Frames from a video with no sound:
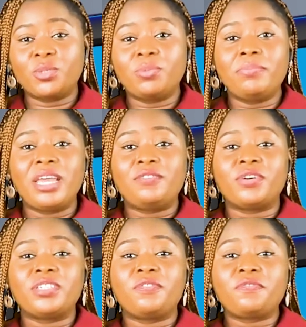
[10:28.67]
to be made
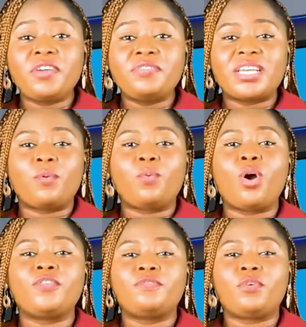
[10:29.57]
for the 5th
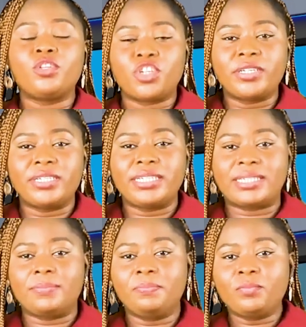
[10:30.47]
Award for
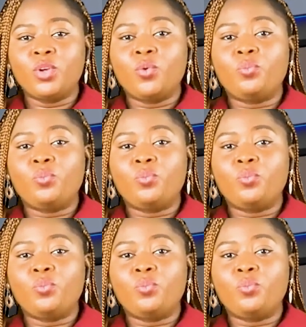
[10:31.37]
Journalism,